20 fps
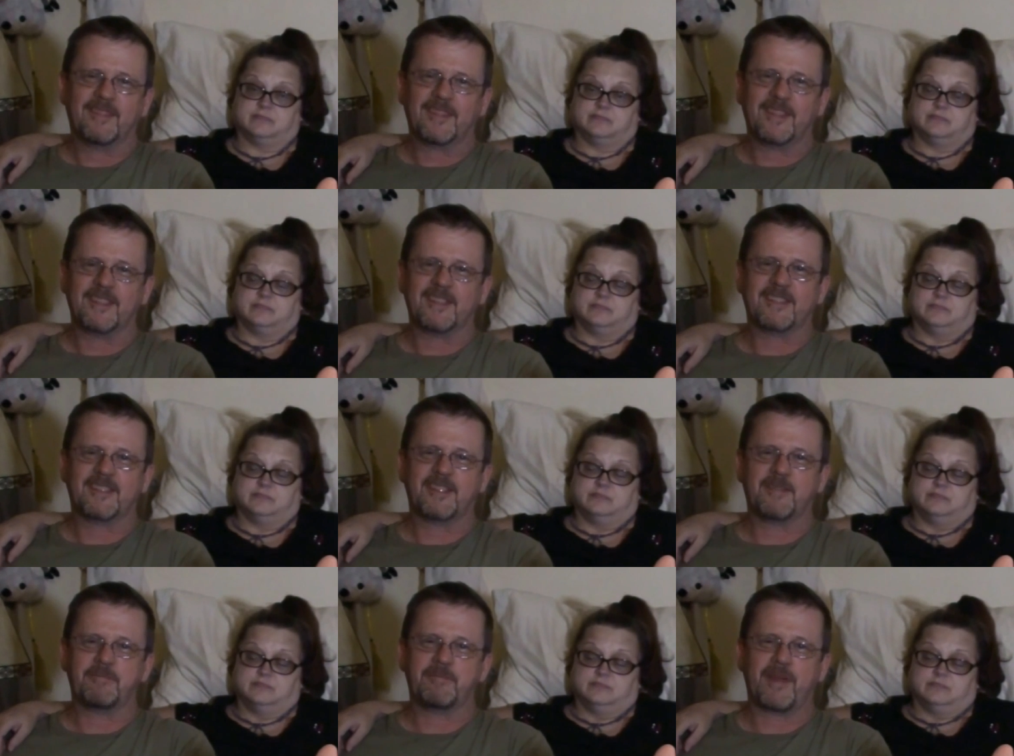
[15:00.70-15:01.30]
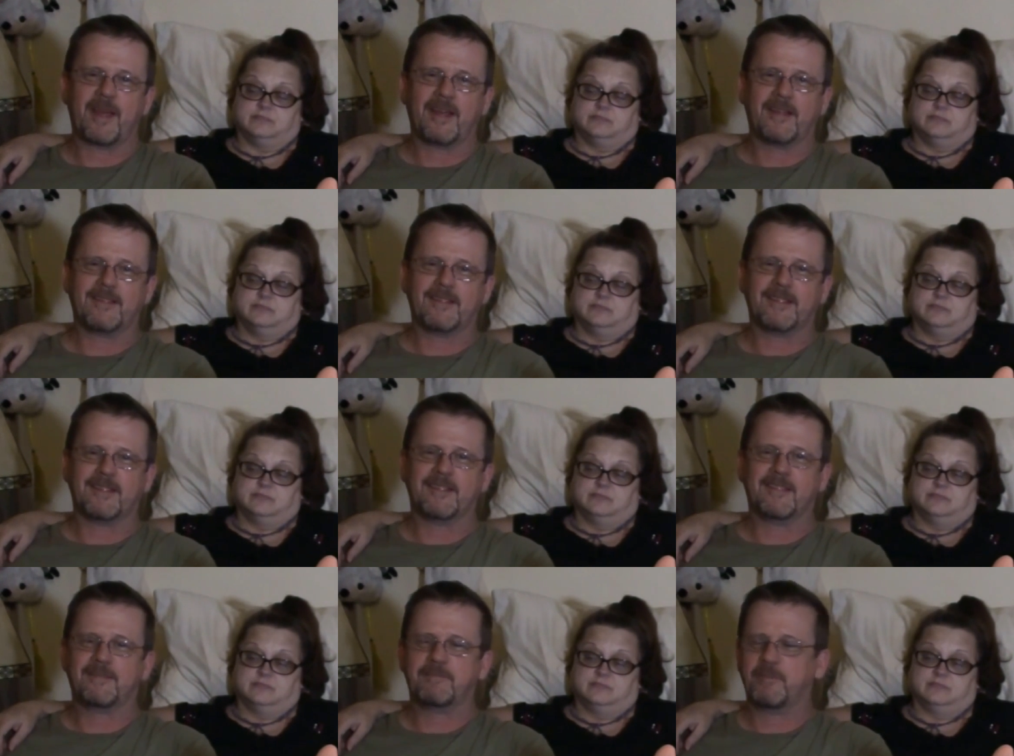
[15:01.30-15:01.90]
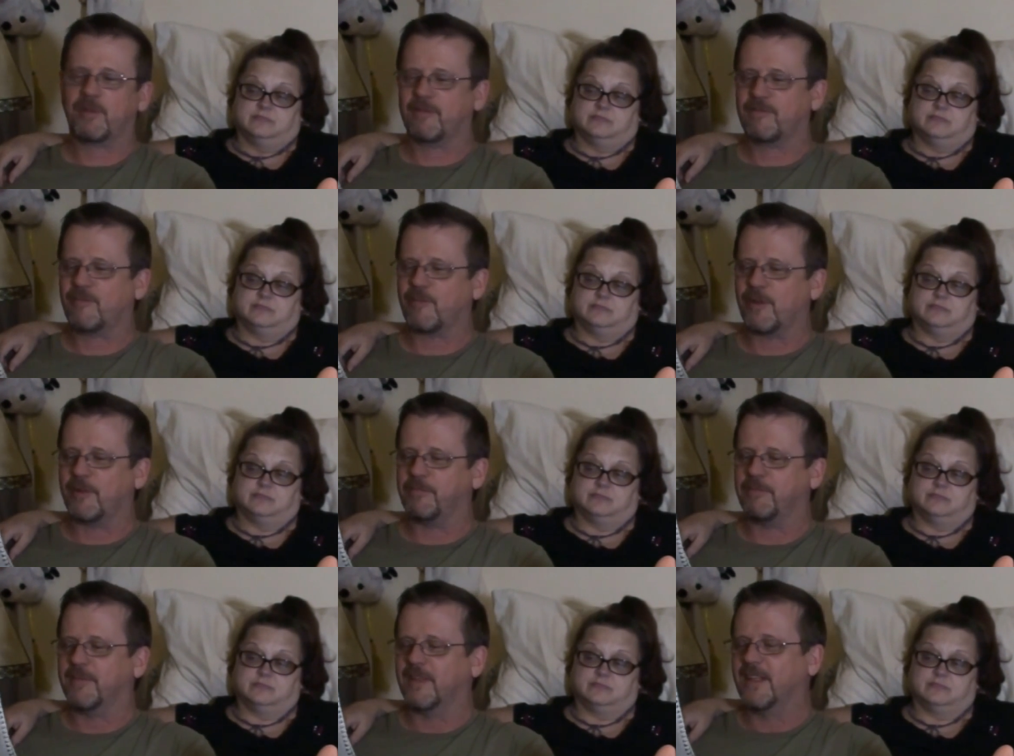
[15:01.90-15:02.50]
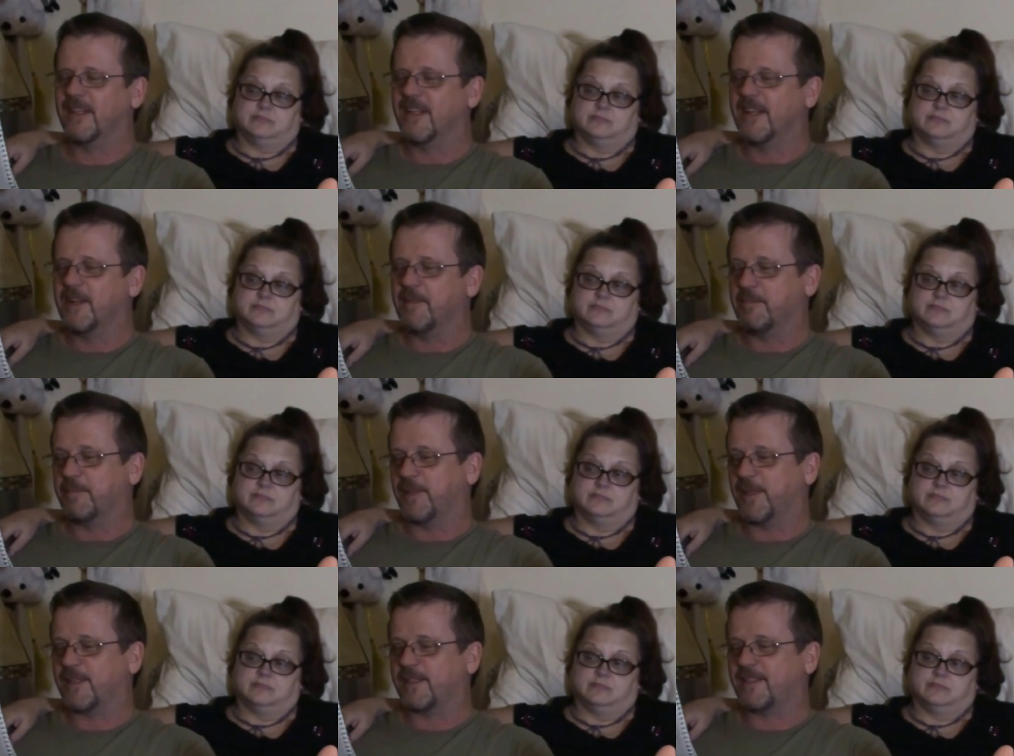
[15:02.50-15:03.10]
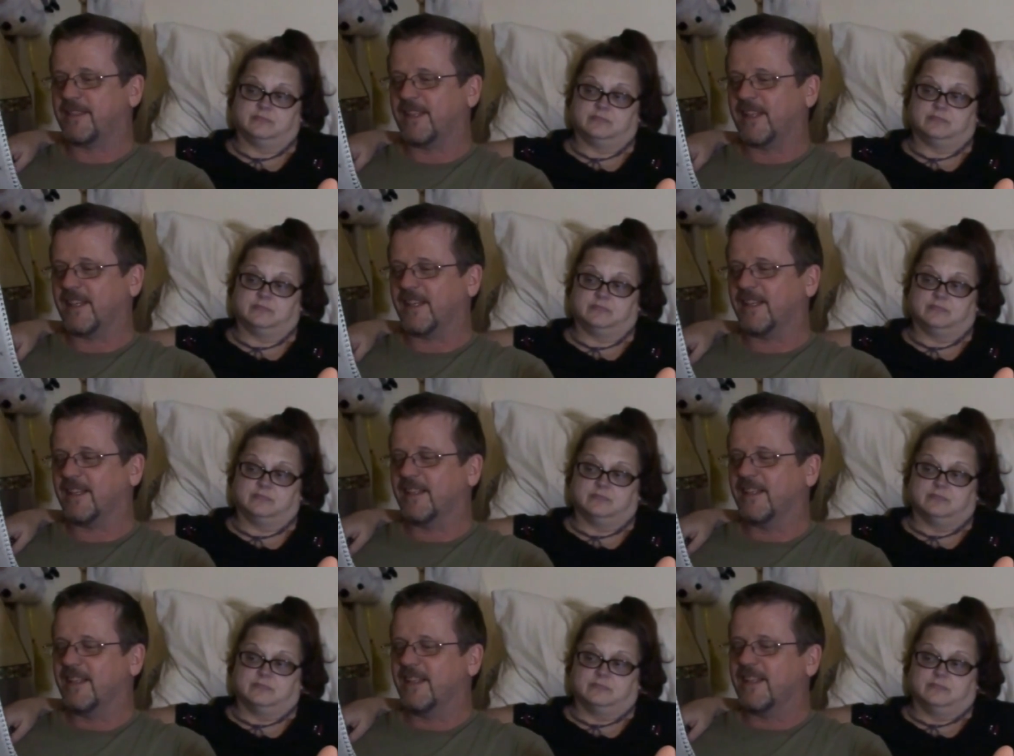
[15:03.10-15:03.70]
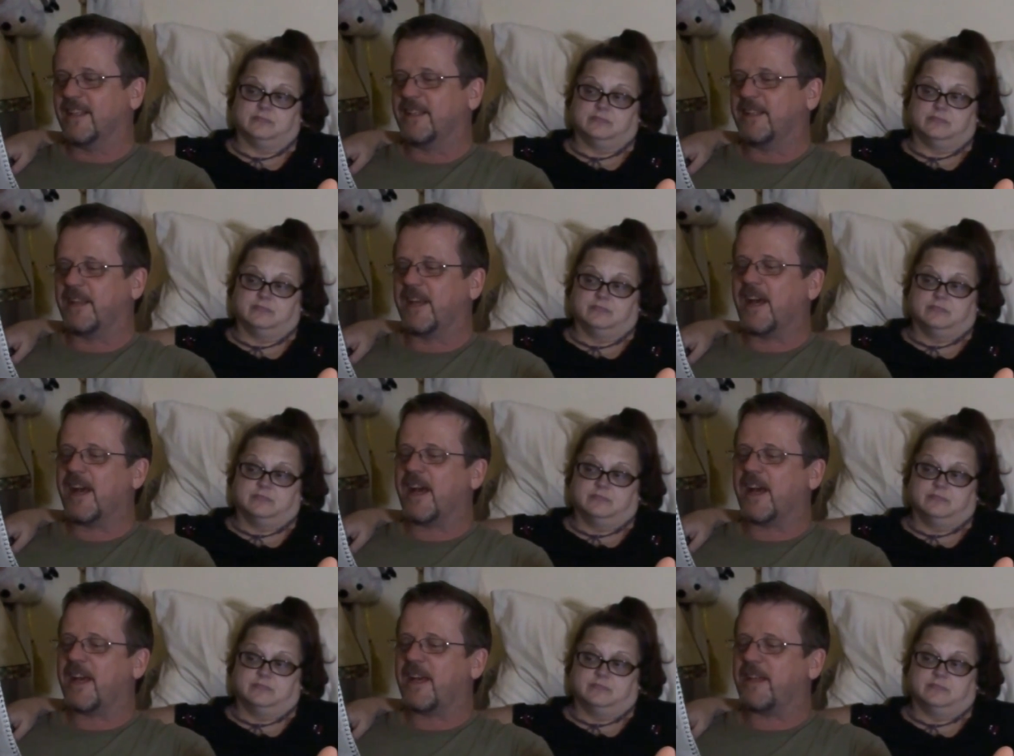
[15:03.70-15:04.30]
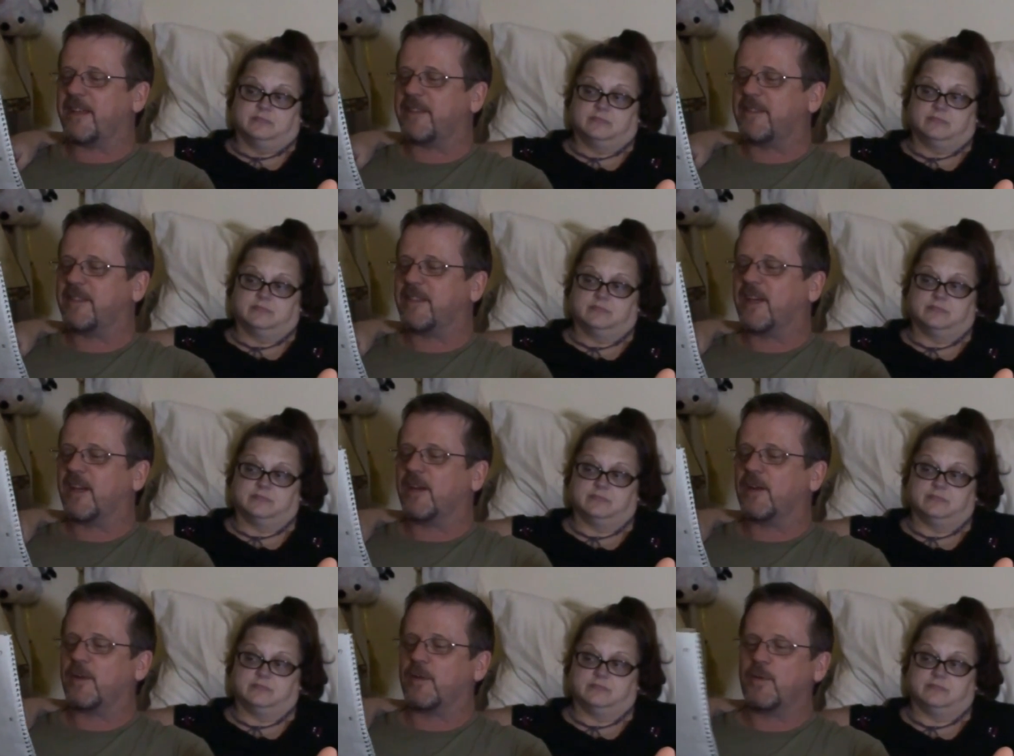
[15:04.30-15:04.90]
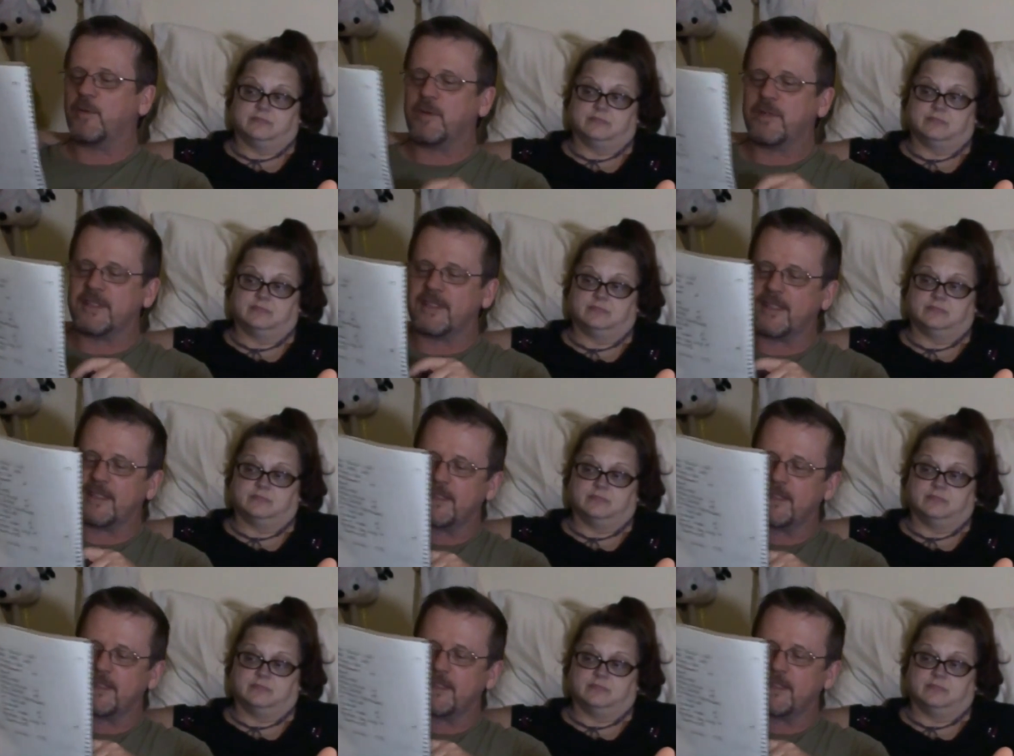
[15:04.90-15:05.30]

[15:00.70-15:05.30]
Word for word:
Speaker 1: these chimpanzees perform. But uh, yeah, and uh, who is